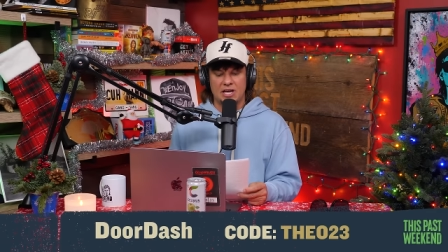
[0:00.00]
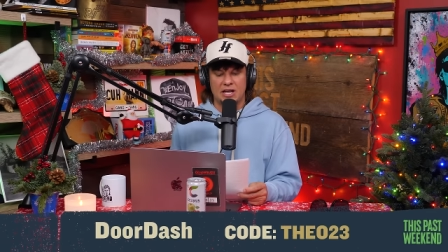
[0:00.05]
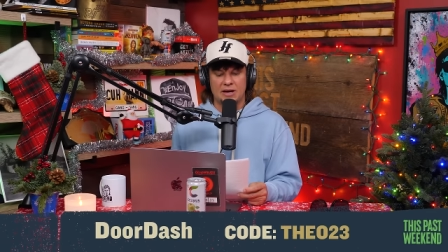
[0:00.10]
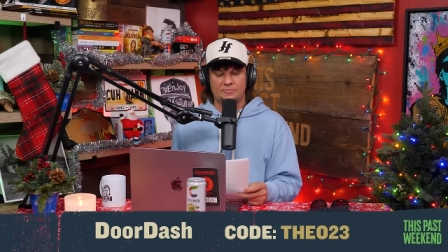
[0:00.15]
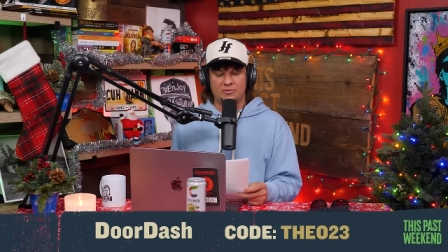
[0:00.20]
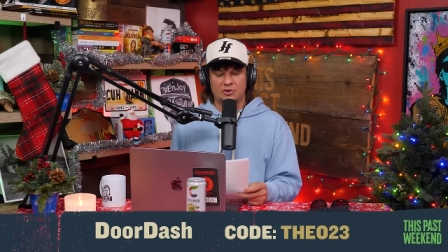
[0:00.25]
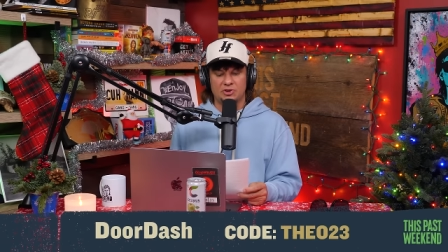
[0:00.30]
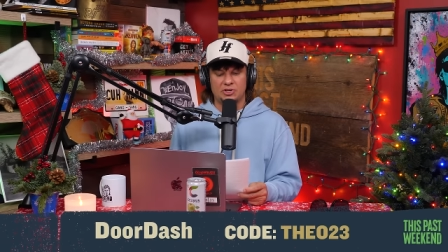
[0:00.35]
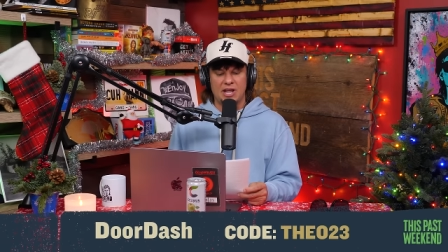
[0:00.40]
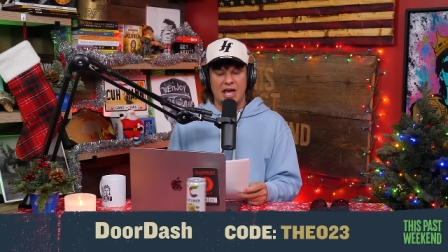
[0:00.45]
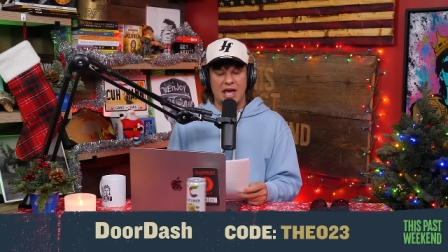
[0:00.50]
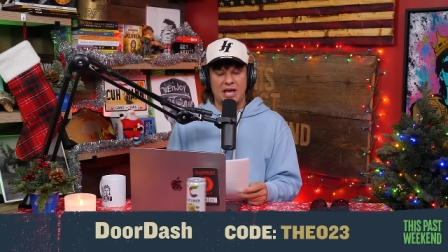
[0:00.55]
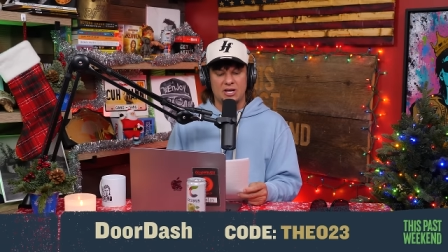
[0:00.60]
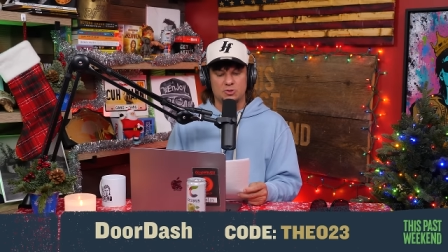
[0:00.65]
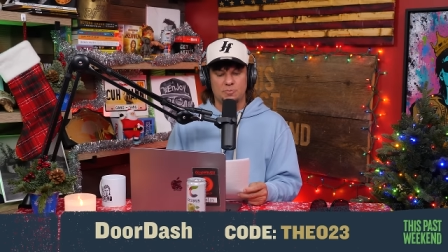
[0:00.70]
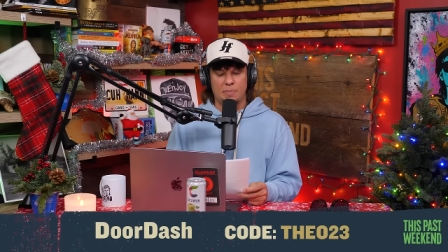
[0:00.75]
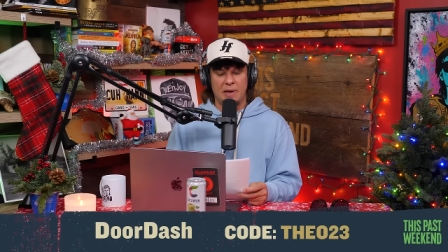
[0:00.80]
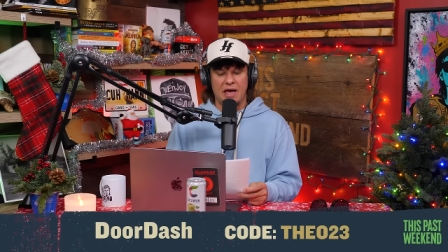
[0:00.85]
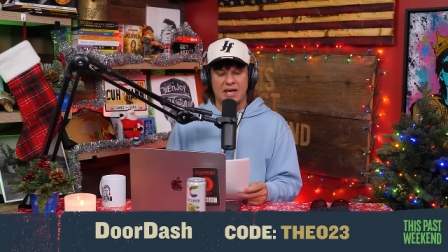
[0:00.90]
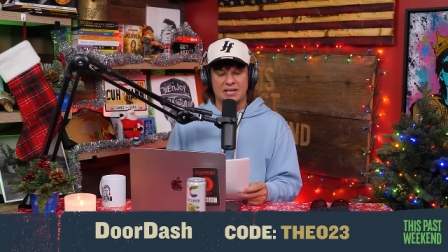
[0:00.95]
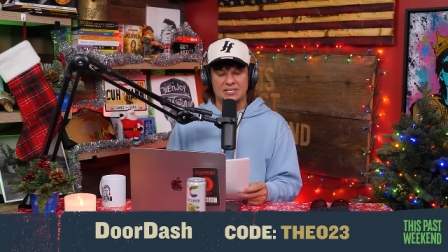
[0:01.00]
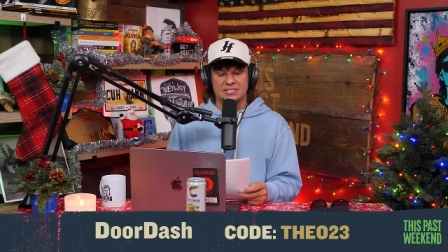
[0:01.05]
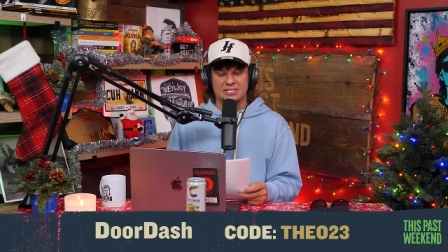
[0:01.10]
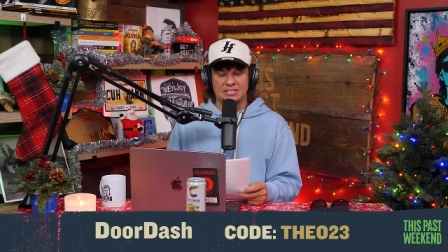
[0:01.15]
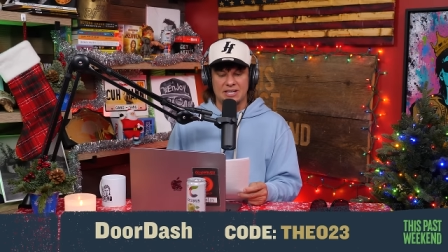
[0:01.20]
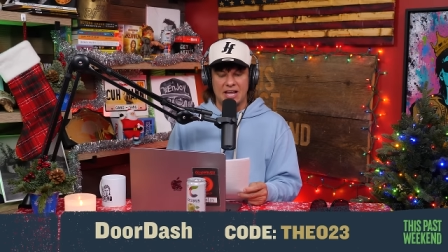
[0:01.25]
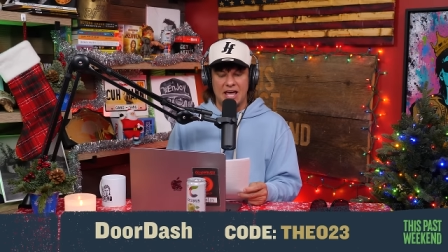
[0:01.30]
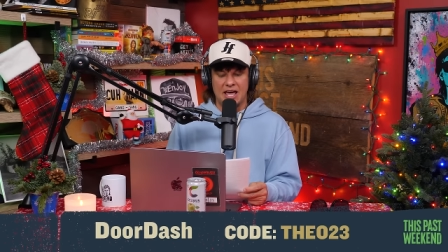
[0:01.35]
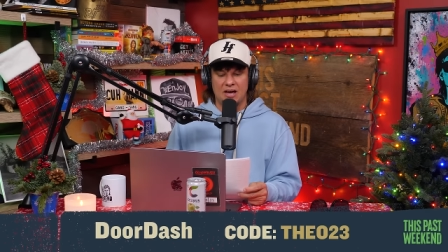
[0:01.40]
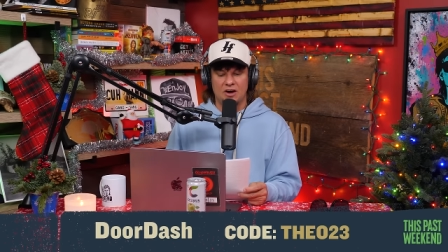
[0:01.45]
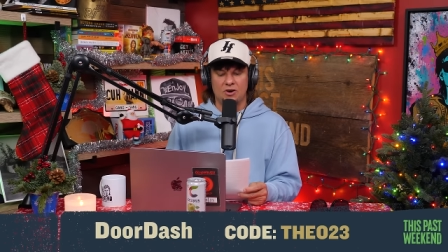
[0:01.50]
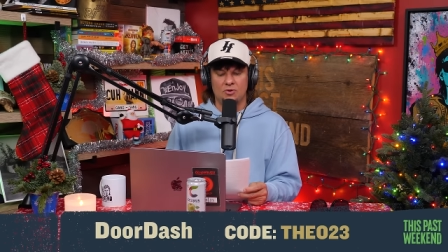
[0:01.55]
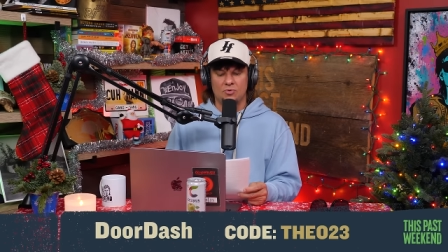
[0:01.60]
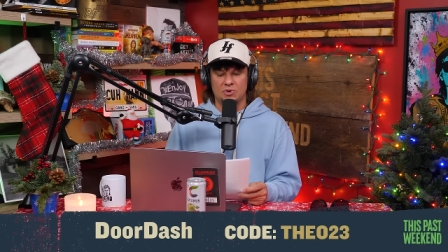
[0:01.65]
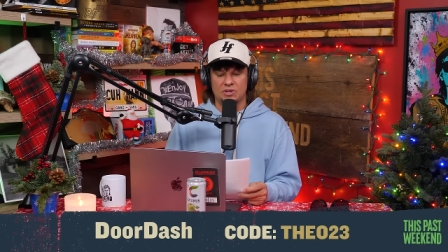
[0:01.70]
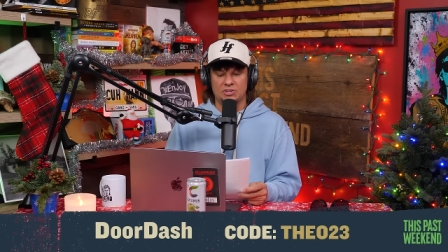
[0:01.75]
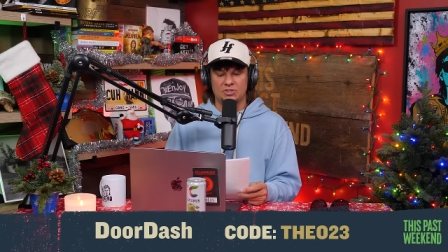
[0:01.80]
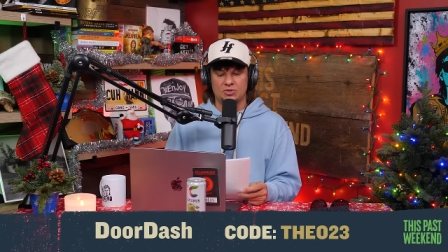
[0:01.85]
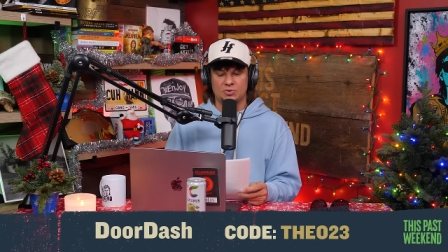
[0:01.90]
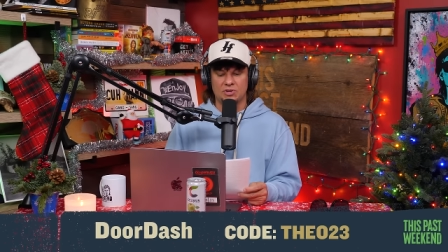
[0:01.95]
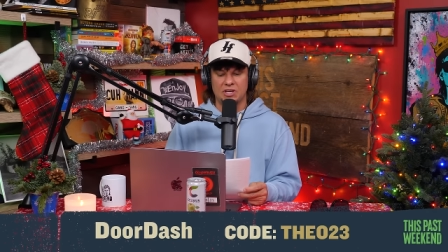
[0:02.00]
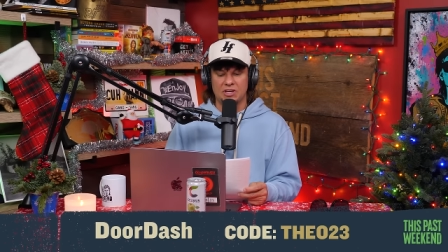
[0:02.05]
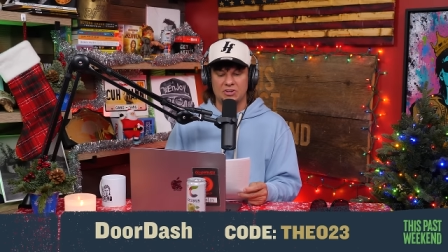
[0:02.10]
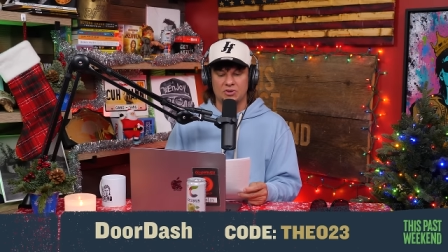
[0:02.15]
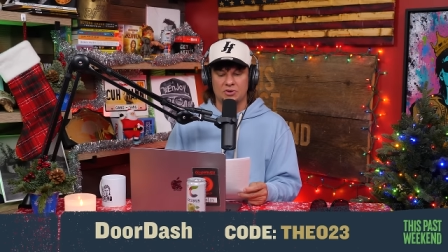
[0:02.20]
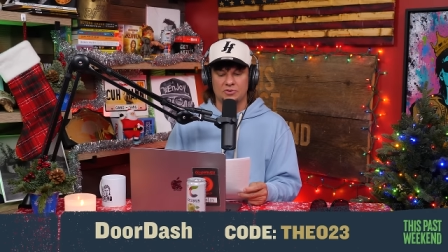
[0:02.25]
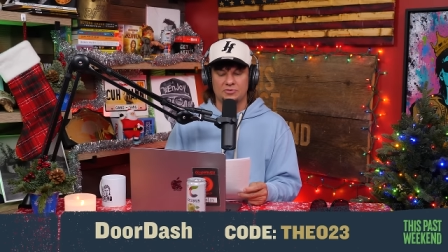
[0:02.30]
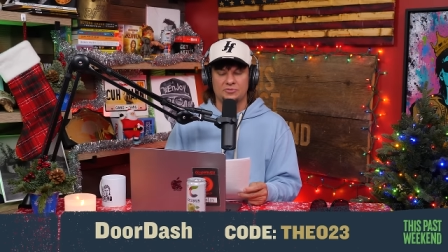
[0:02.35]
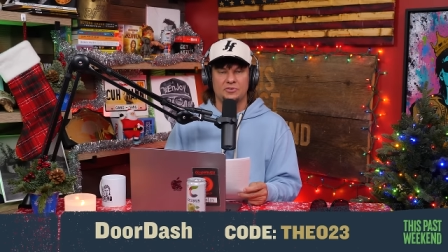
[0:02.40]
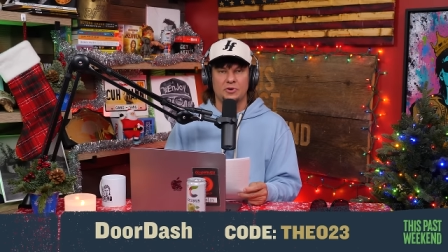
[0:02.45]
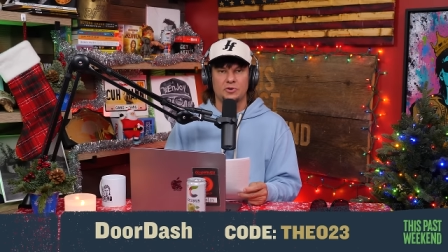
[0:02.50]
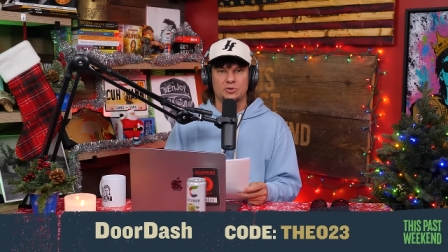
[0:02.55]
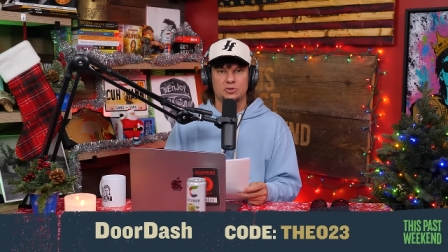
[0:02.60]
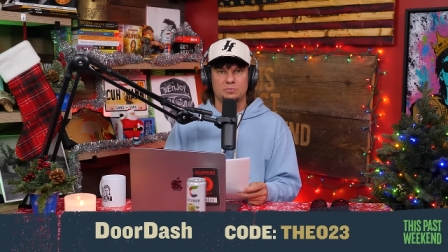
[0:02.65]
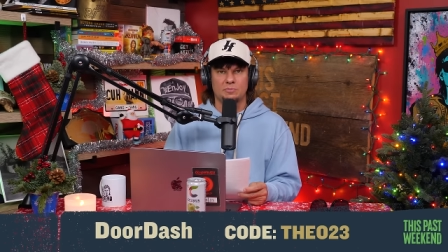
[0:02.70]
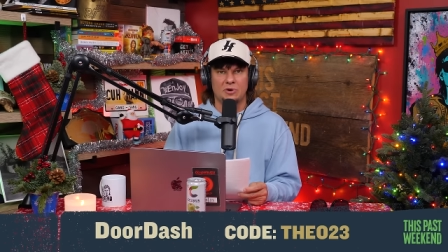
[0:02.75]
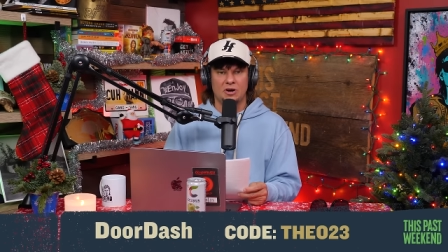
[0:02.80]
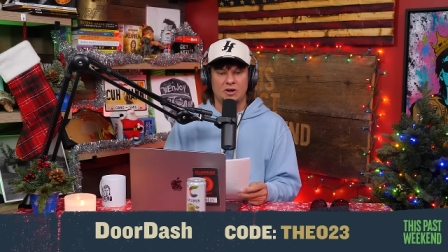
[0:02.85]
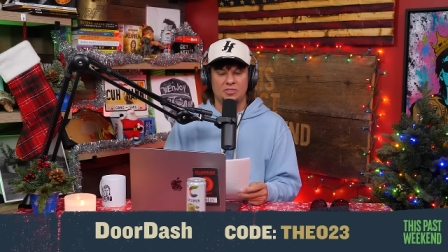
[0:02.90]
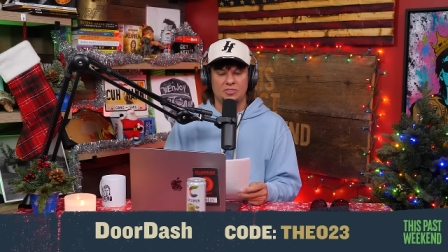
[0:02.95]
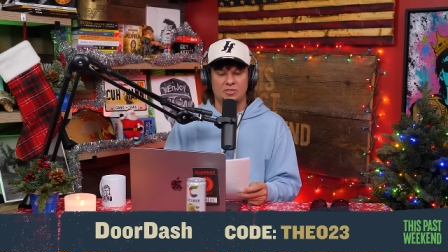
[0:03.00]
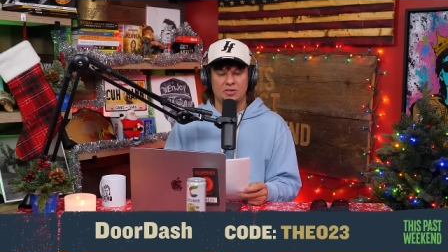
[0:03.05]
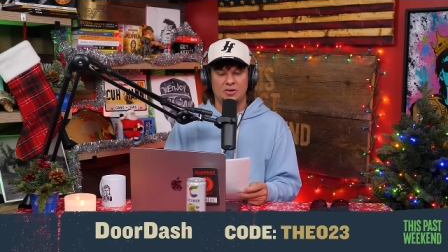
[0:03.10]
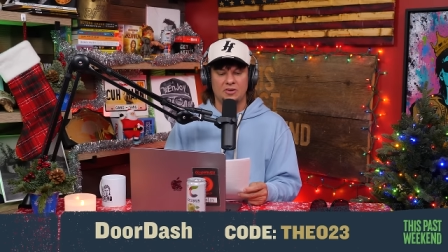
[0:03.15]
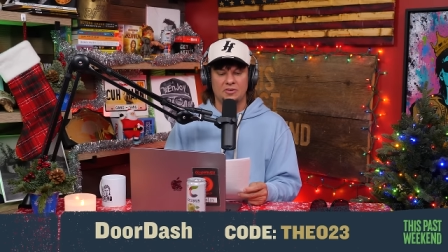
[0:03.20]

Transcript: up for Dash Pass now and you'll get your first month